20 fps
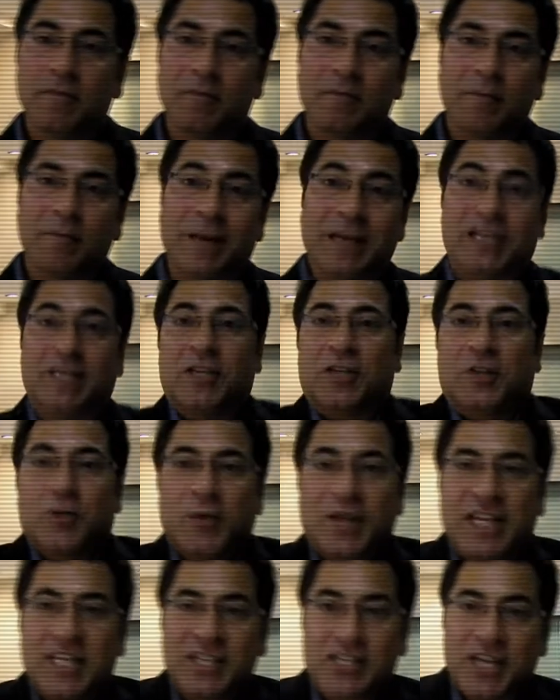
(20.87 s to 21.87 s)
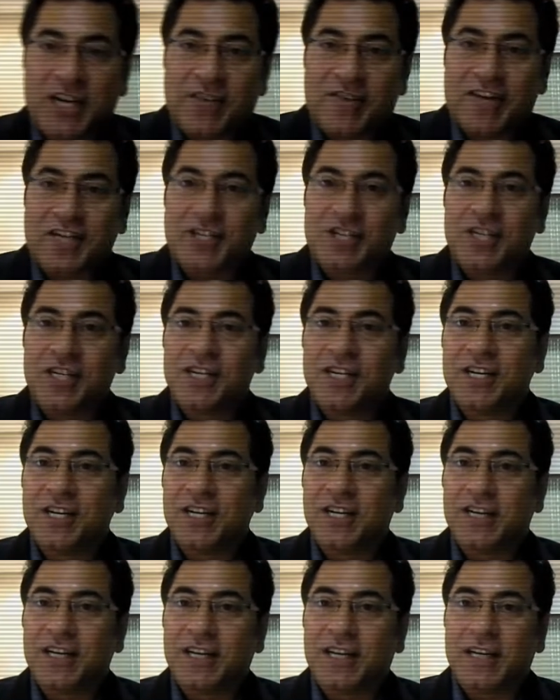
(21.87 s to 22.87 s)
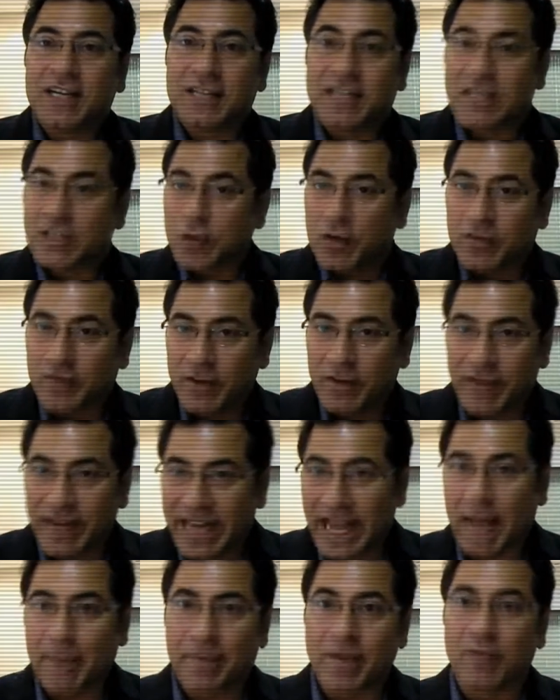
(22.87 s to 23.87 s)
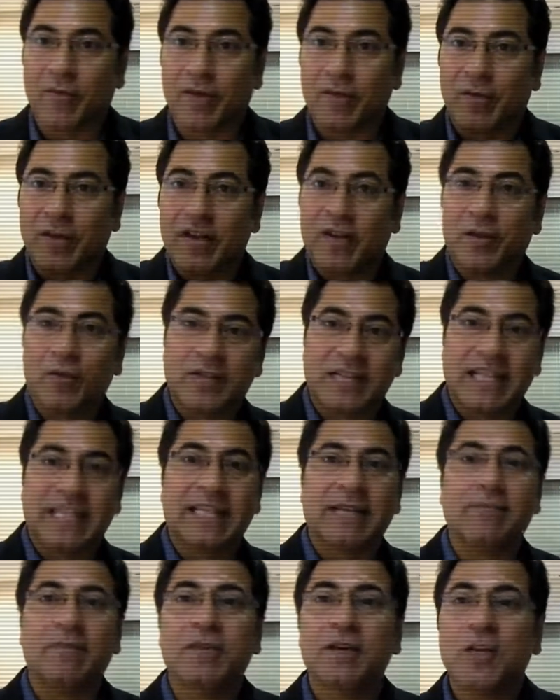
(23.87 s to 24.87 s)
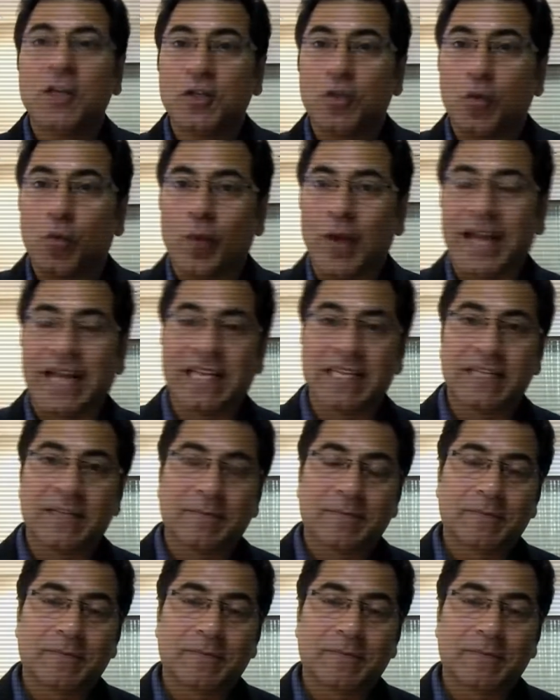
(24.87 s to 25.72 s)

But today's generation does not feel very happy when you tell them to wait.